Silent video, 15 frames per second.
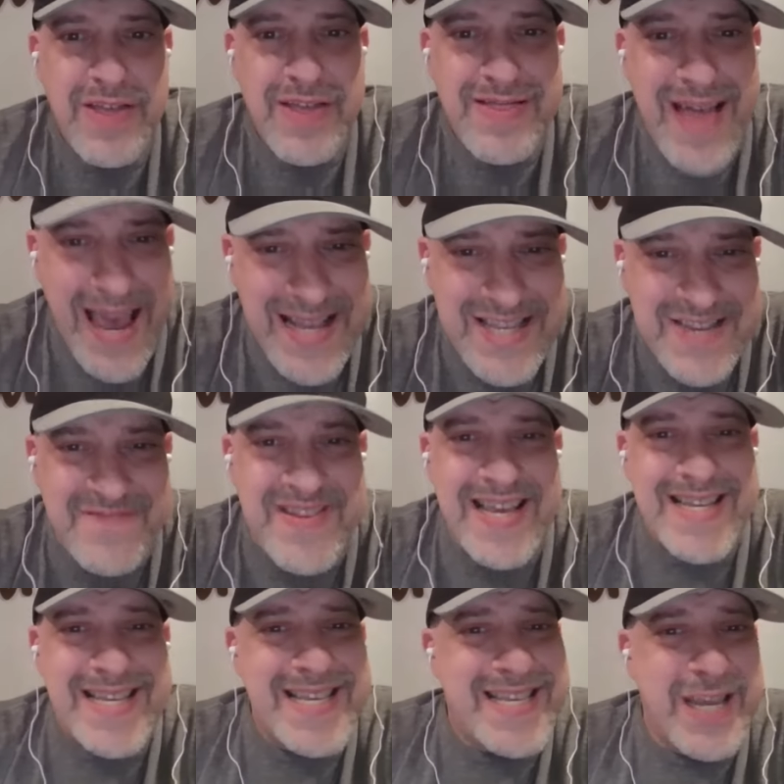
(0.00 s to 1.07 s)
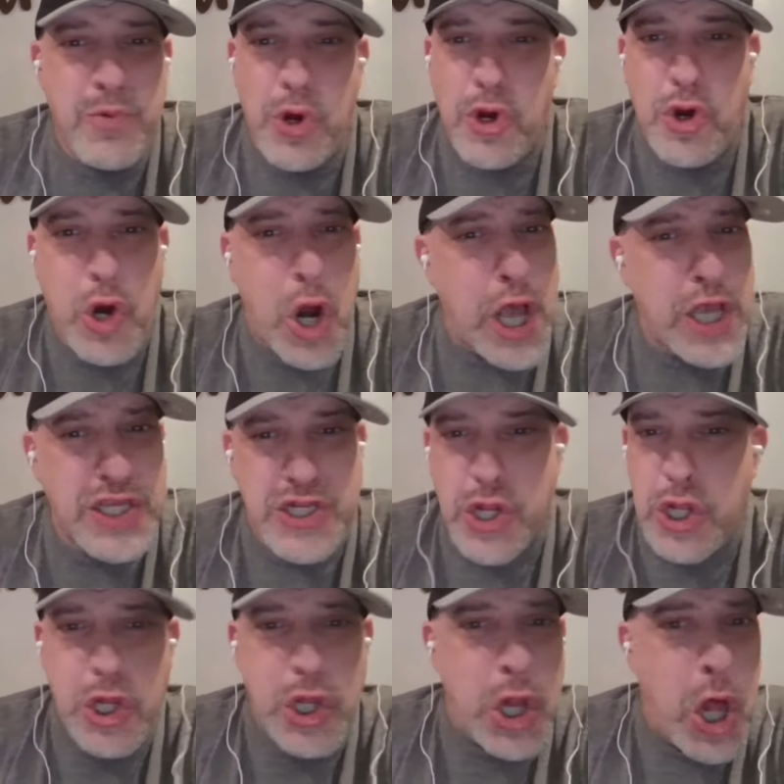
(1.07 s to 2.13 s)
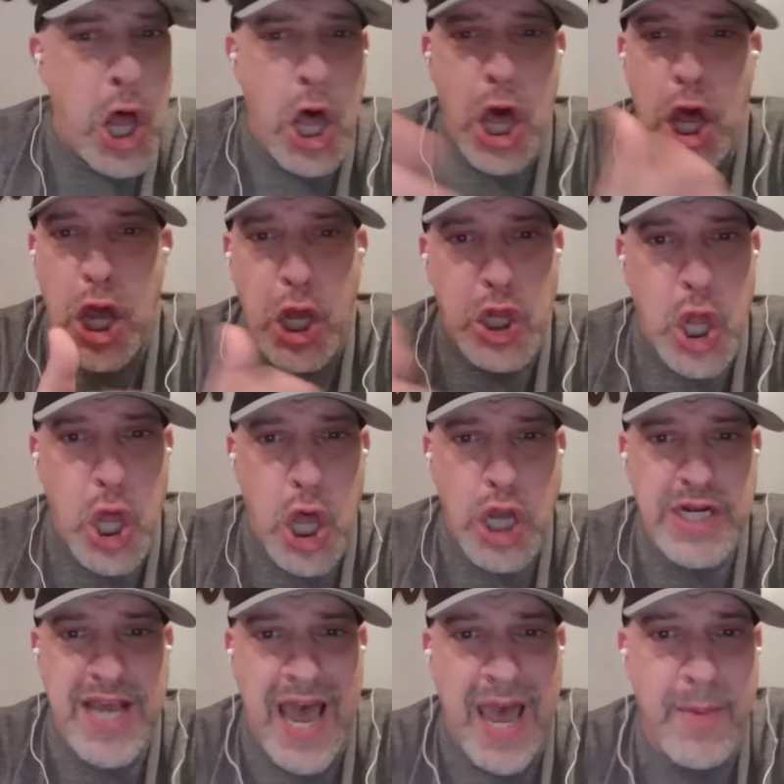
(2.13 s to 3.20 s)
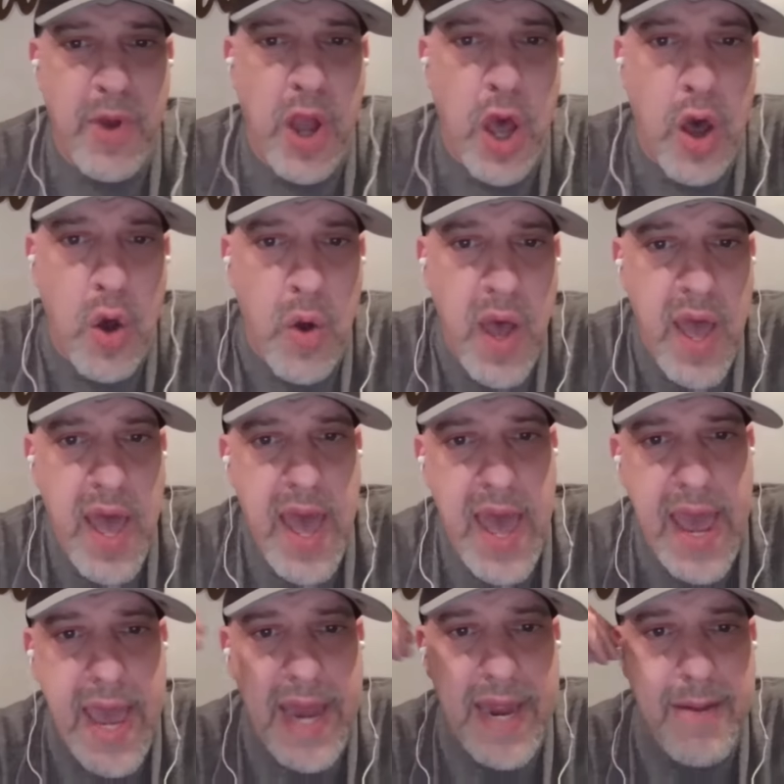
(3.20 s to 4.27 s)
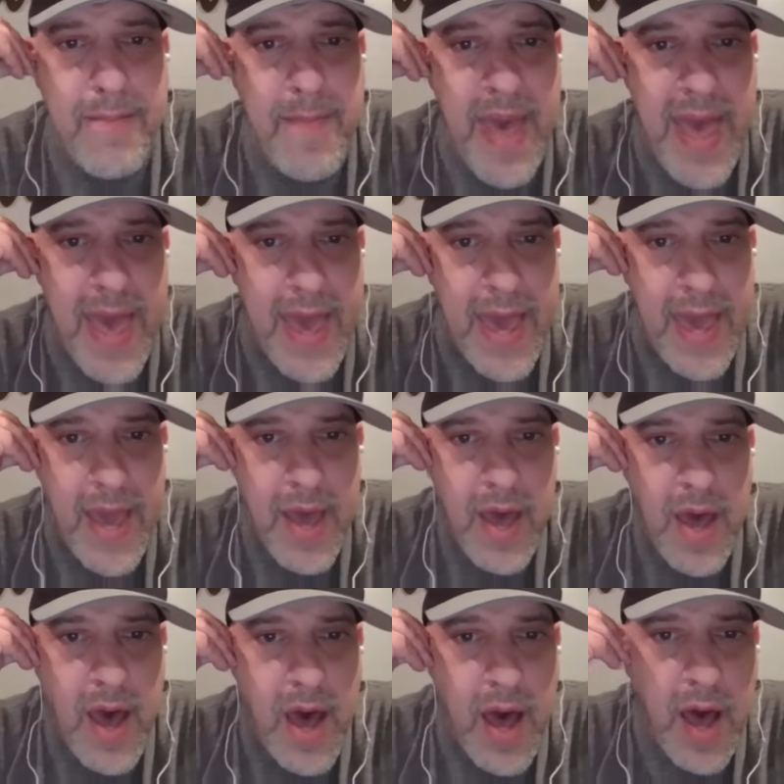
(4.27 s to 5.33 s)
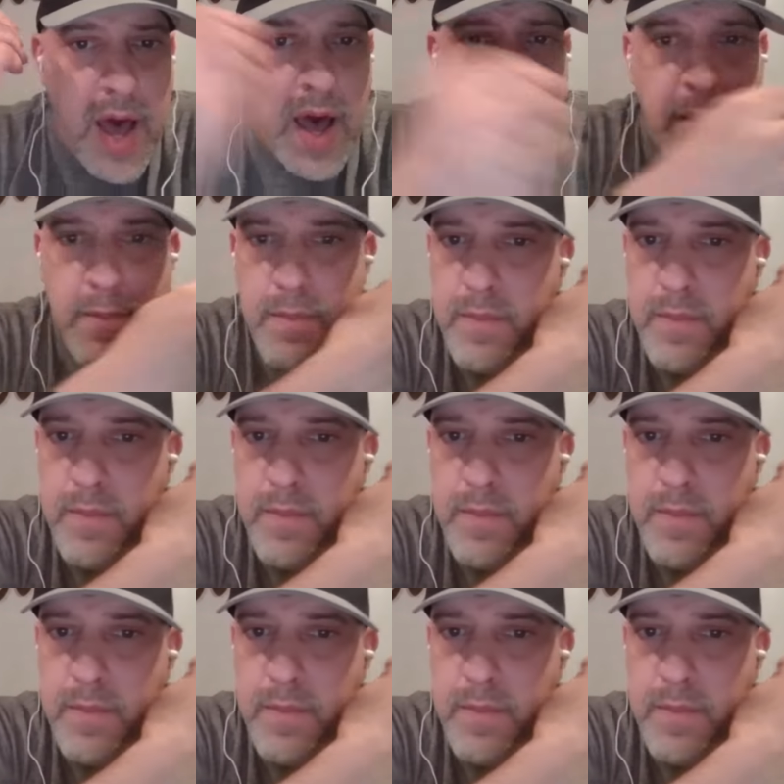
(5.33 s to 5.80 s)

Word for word: the lines of decency were crossed long long time ago and in may uh,